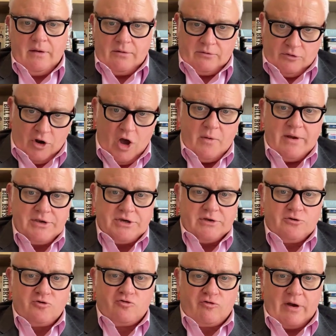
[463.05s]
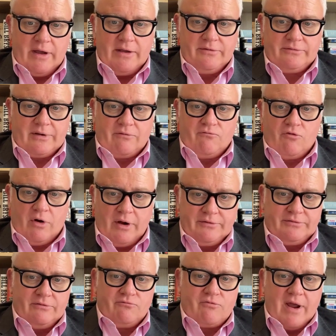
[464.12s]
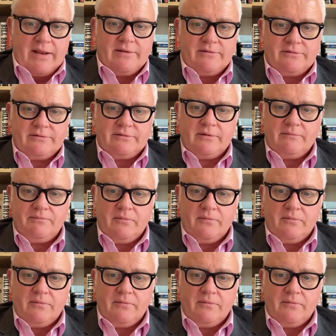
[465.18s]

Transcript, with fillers: lowish interest rates and rising rents